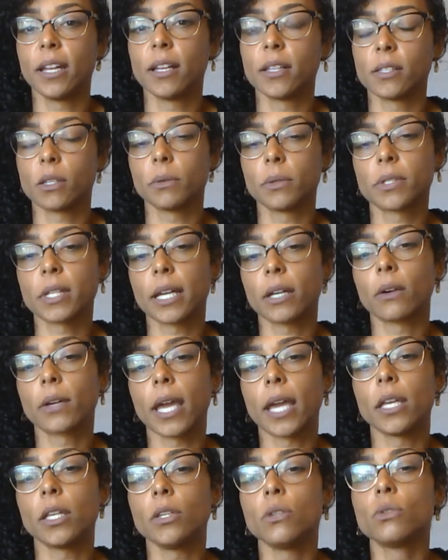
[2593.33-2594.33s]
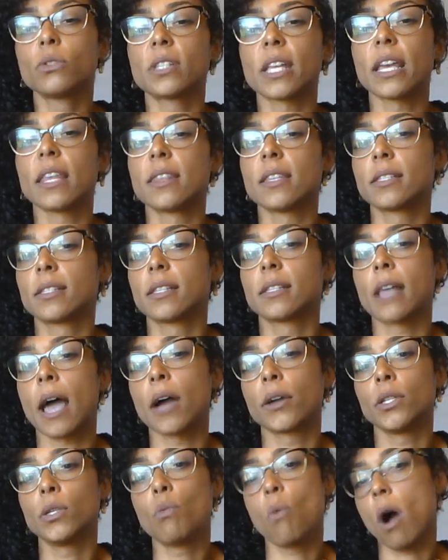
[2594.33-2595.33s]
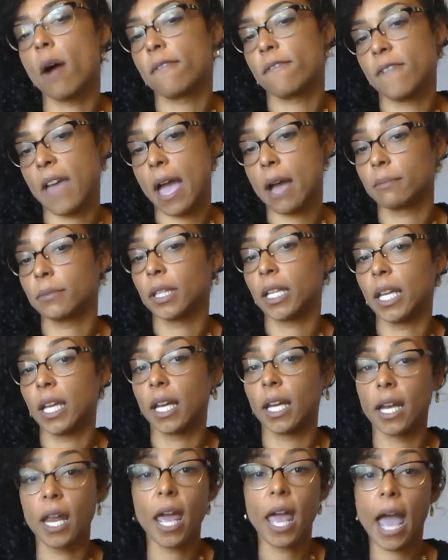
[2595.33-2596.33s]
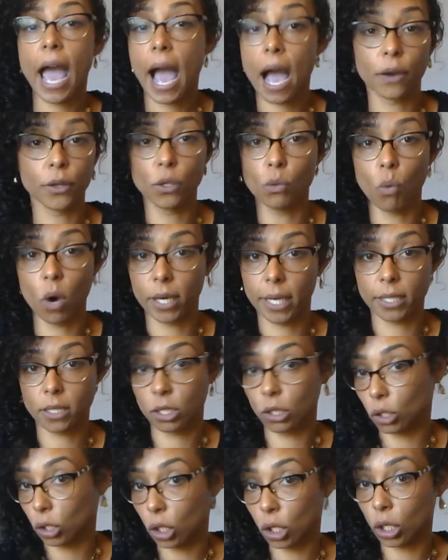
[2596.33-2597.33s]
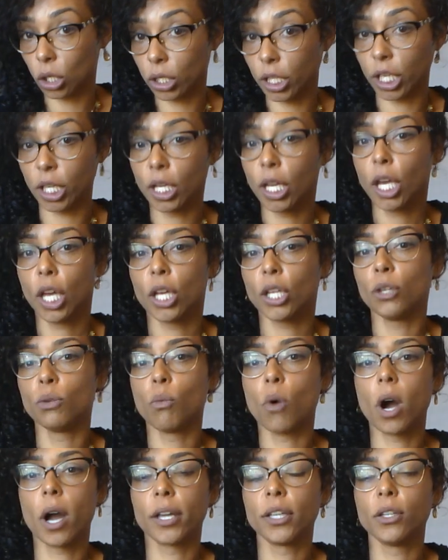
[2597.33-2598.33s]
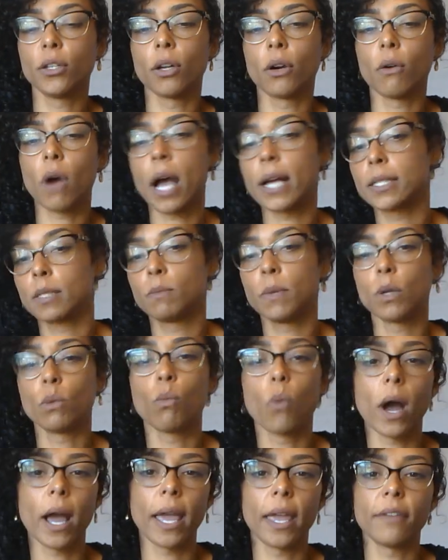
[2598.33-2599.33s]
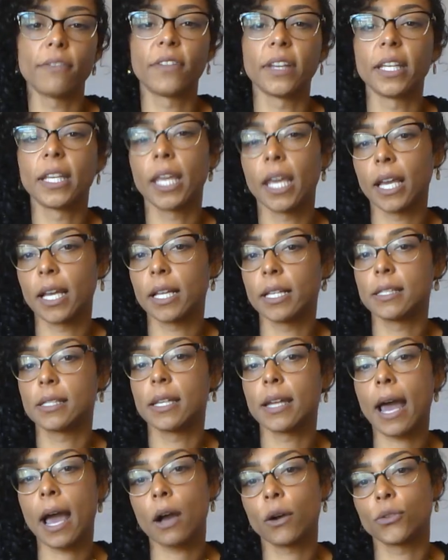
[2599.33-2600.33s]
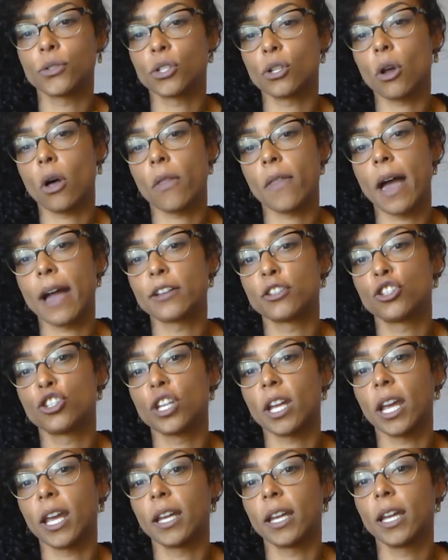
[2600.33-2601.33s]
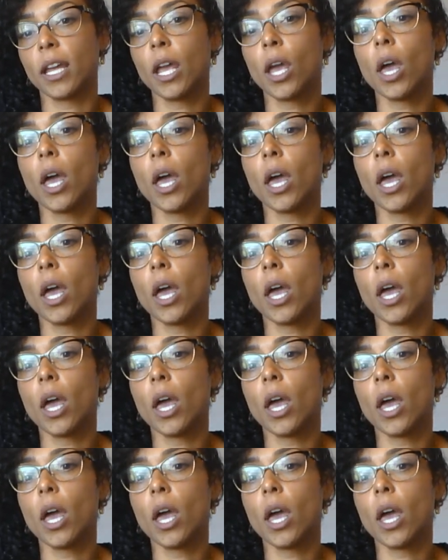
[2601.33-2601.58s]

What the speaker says: So it was like, okay, you say this is how you want family and how you want it to look, and you want, husband, wife, and kids and house and all that shit.